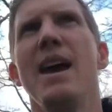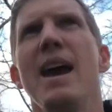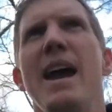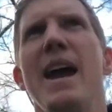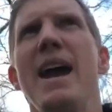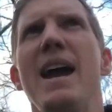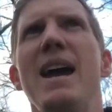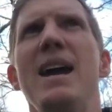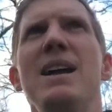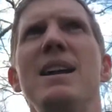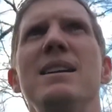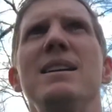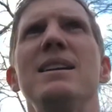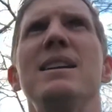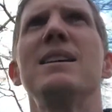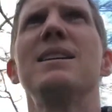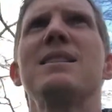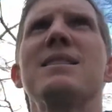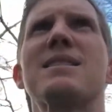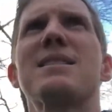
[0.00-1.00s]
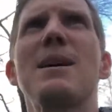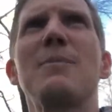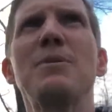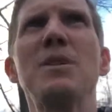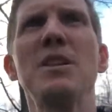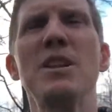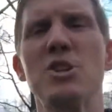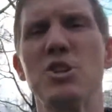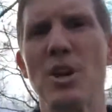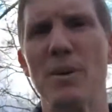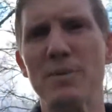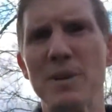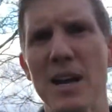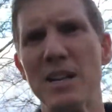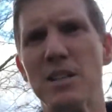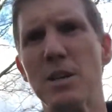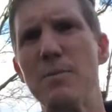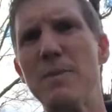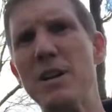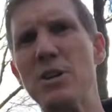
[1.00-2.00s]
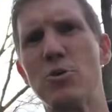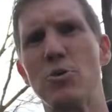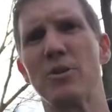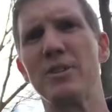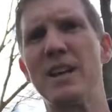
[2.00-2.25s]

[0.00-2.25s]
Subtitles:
and something that jumped out to me during